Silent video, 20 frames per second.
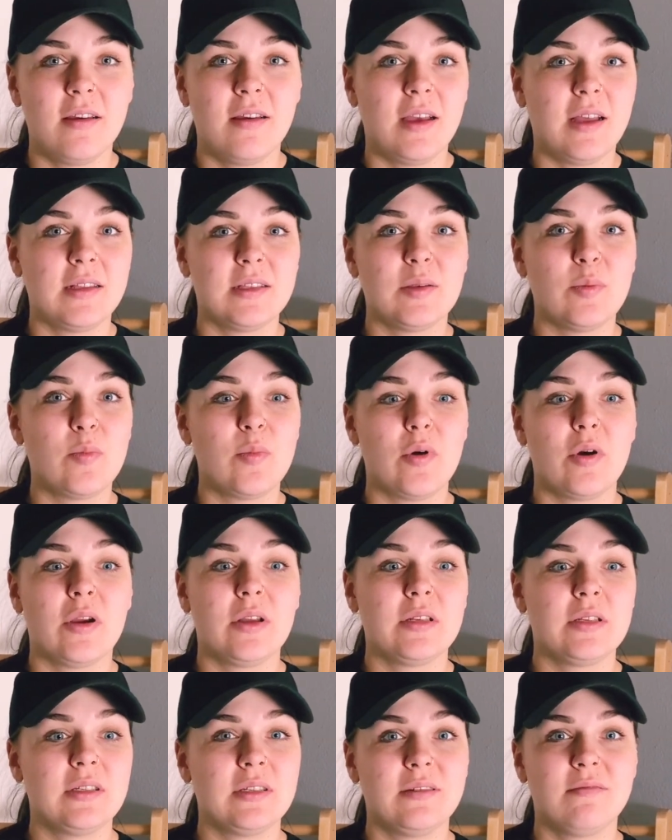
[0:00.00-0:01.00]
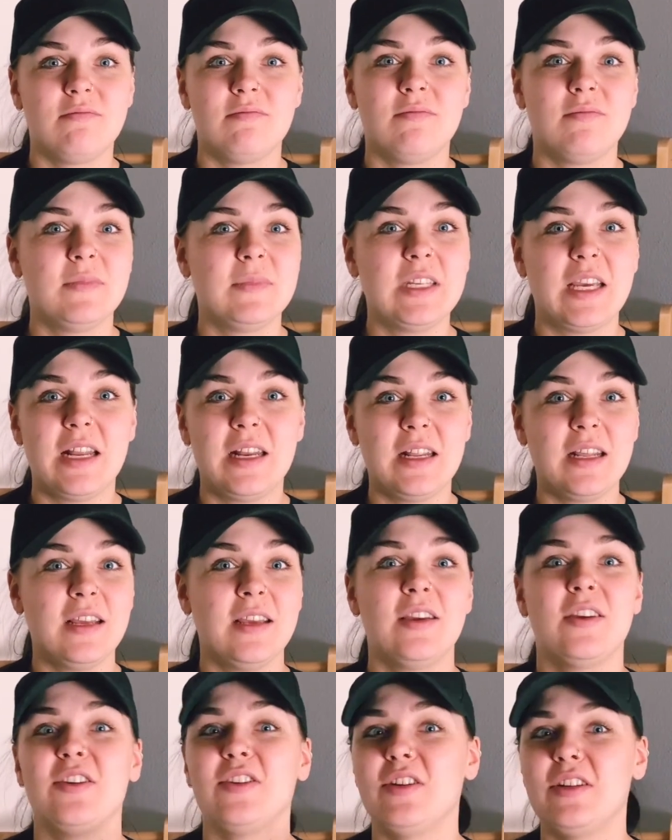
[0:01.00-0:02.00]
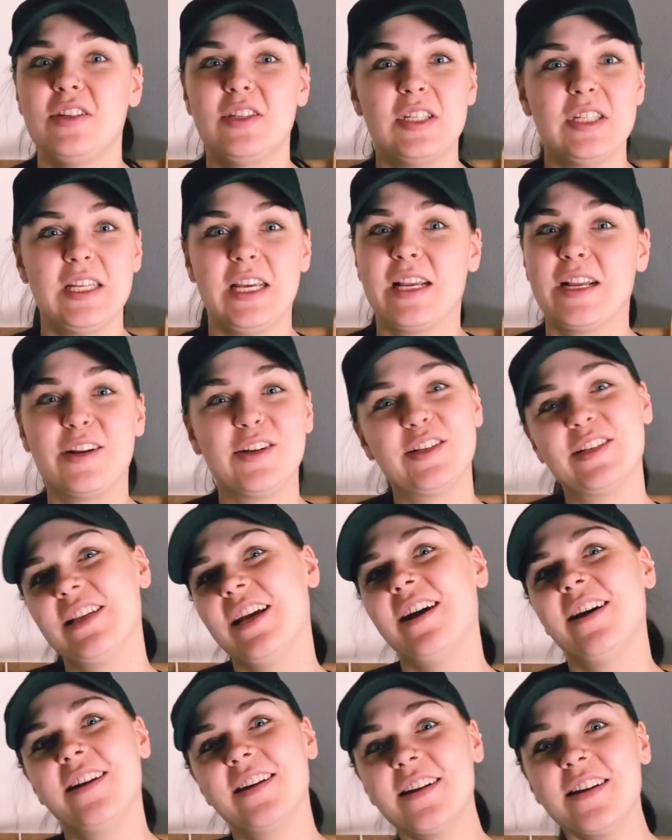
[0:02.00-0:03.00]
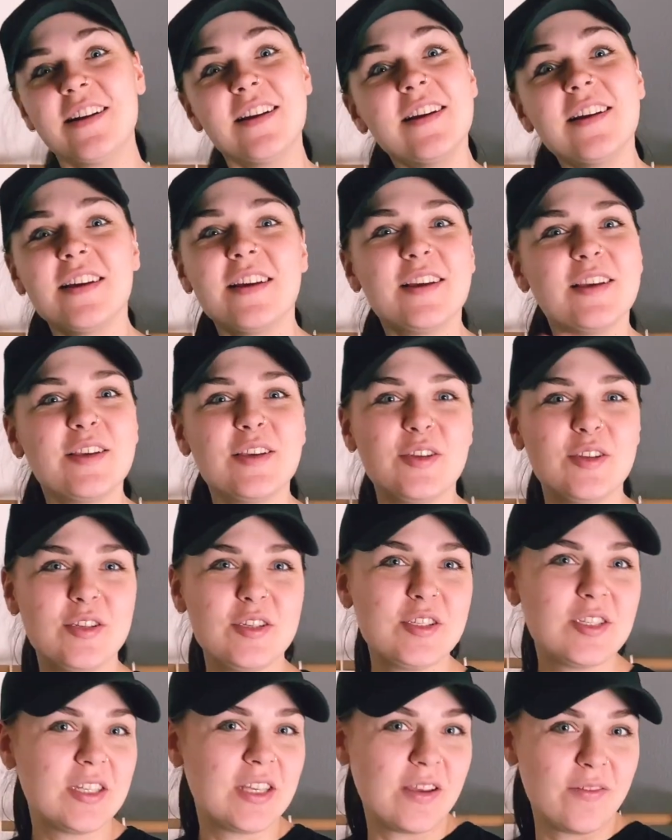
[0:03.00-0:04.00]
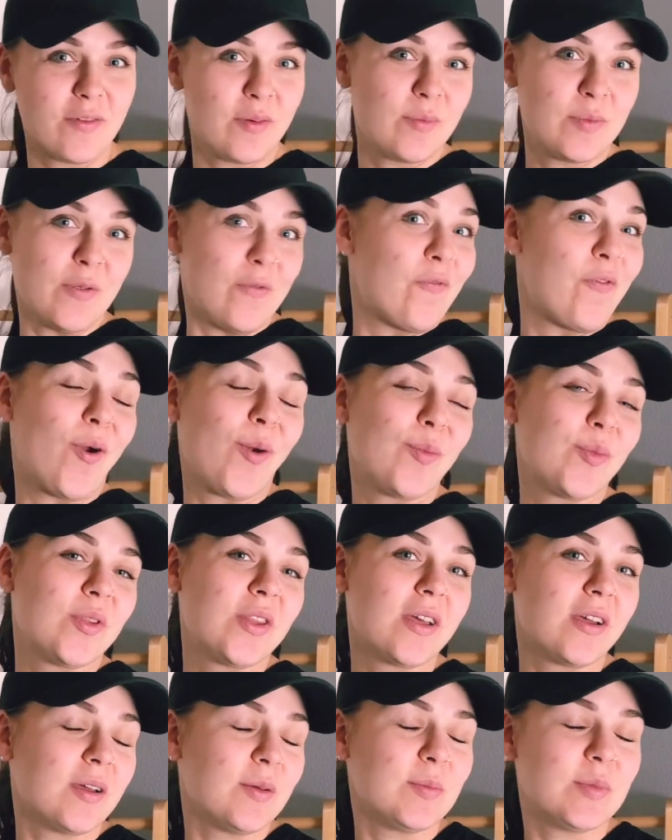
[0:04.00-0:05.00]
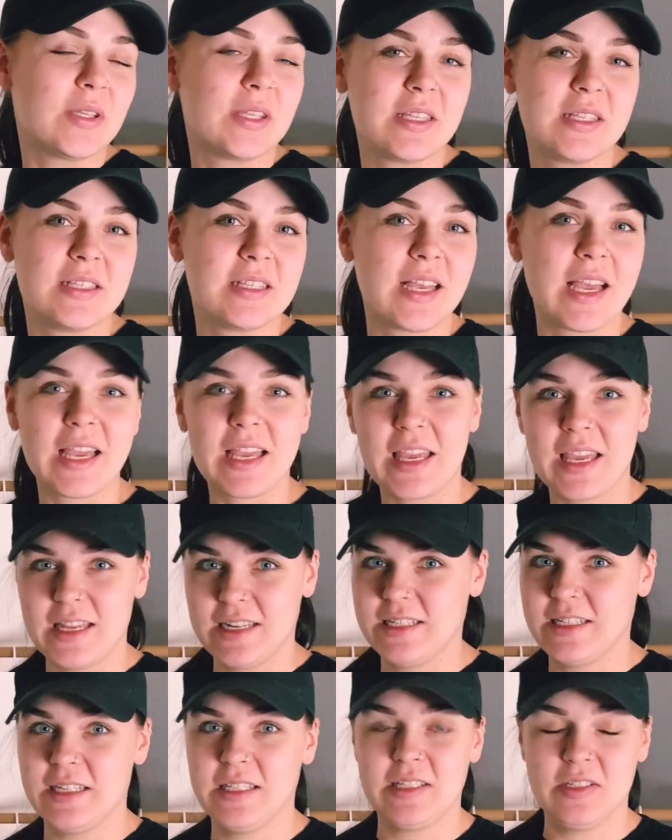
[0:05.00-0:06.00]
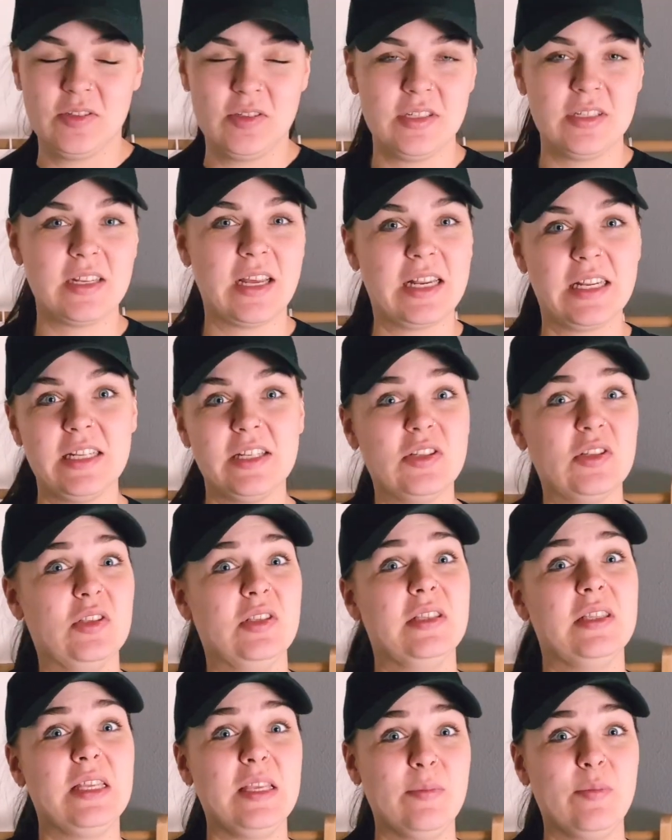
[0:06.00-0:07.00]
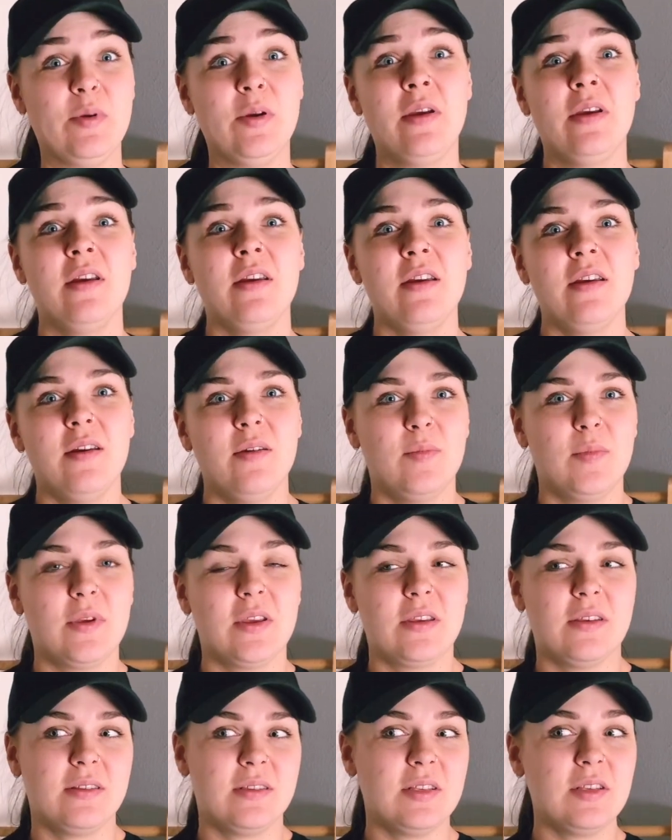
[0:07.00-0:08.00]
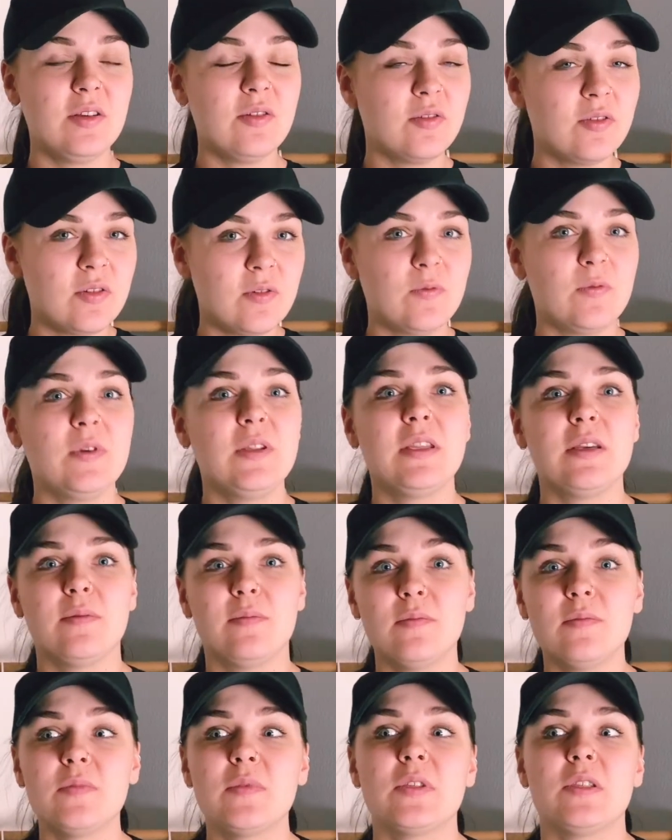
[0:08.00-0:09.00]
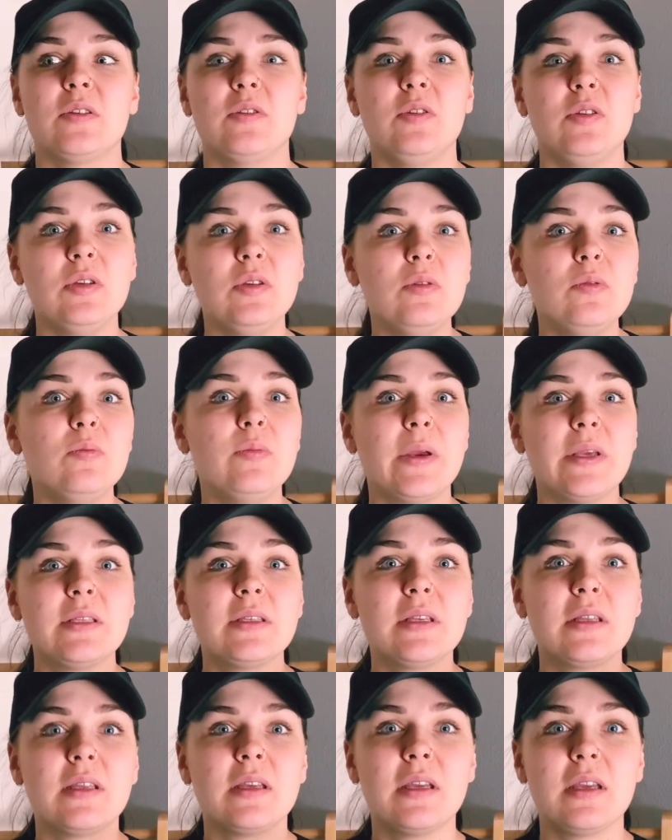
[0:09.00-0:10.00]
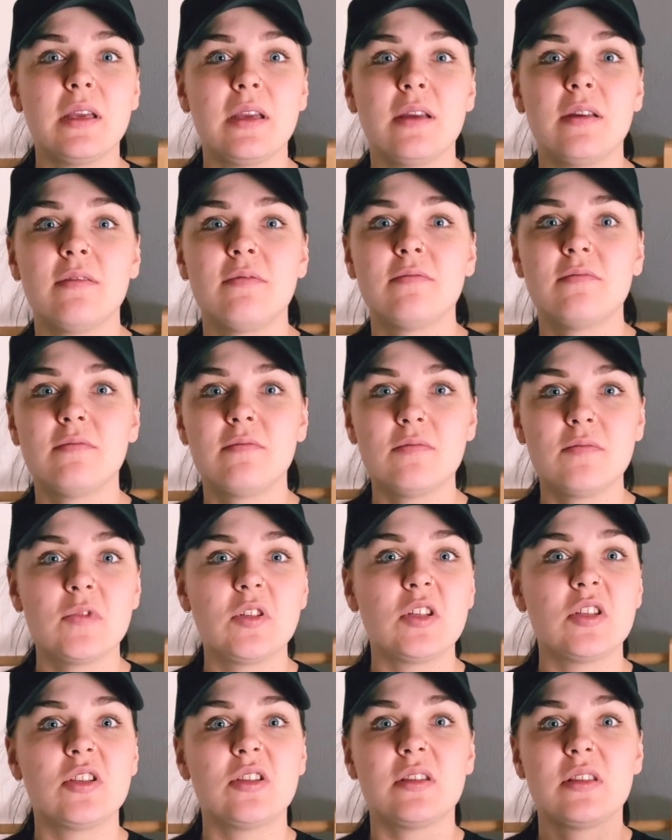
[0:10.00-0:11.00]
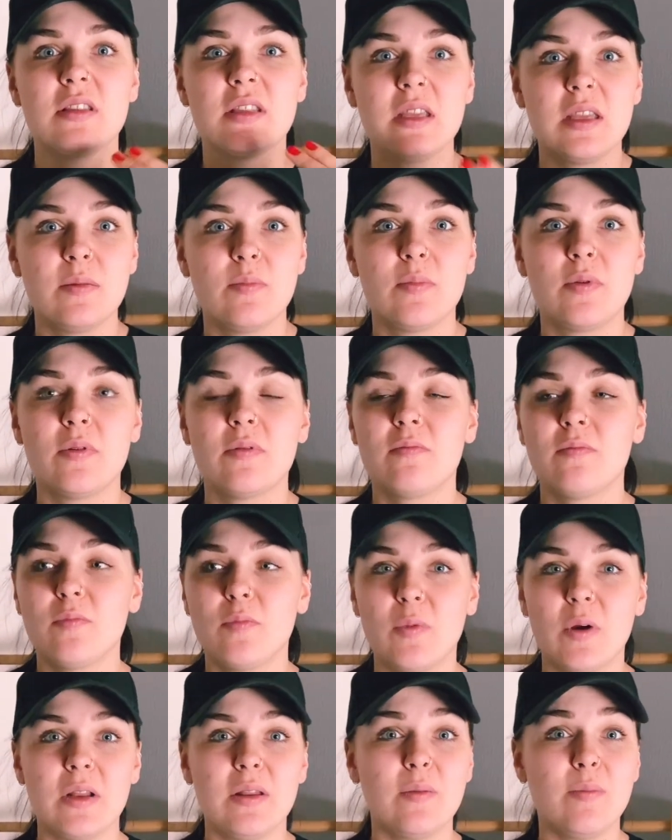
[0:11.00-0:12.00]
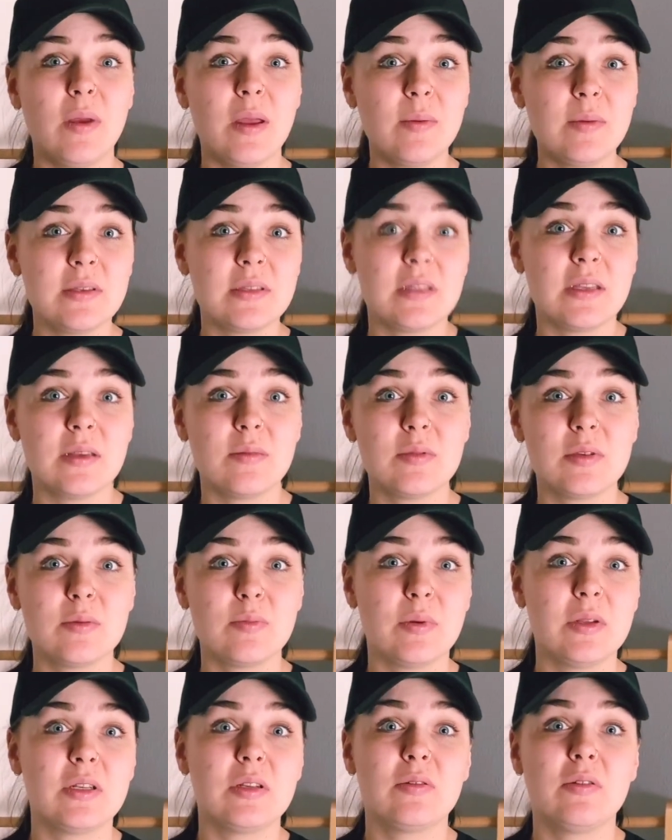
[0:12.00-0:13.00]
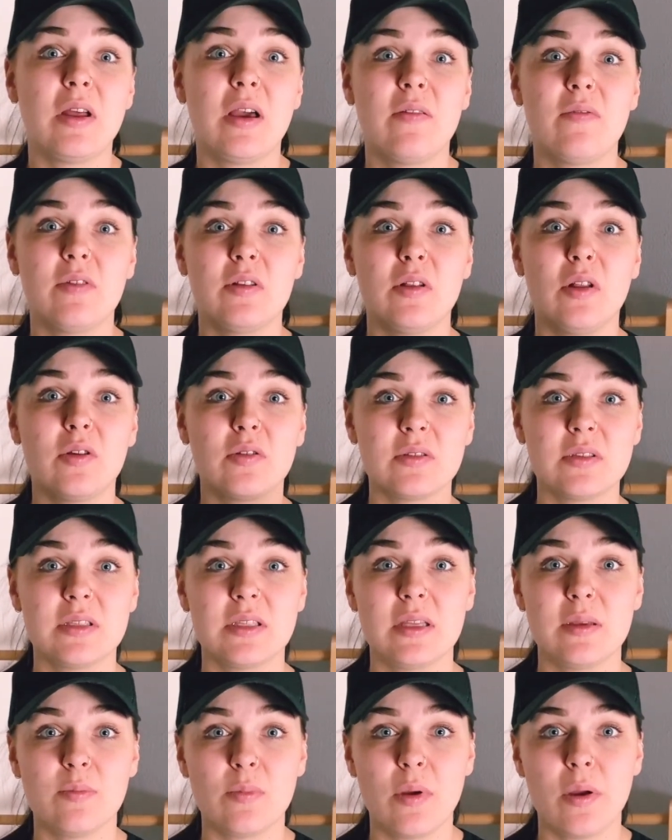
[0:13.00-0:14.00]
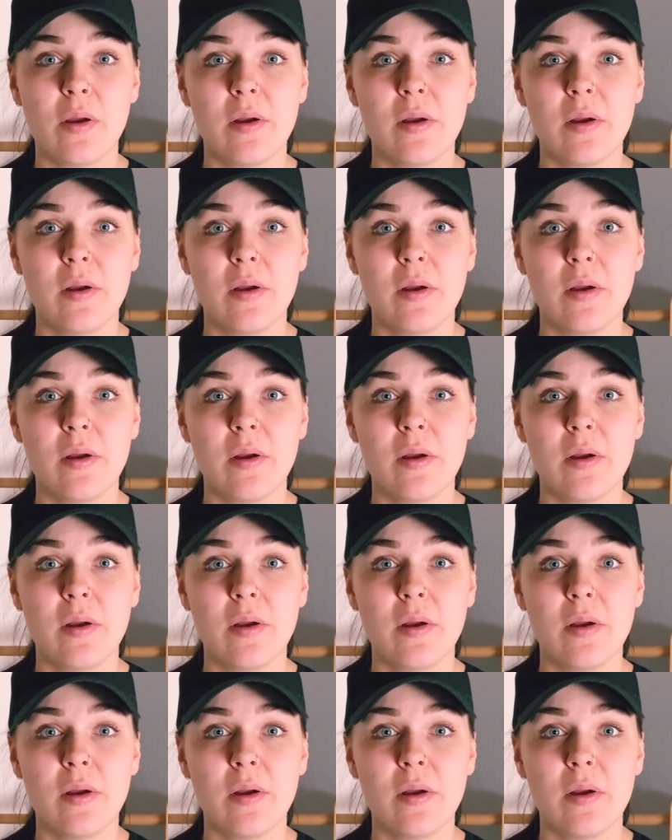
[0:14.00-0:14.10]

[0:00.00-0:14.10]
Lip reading: at some point, daddy, you need to take your son. You need to give him the formula because I can't handle it. I need to sleep. Because you're on a rhythm. So you basically just sleep when the baby sleeps, but don't have a long sleep.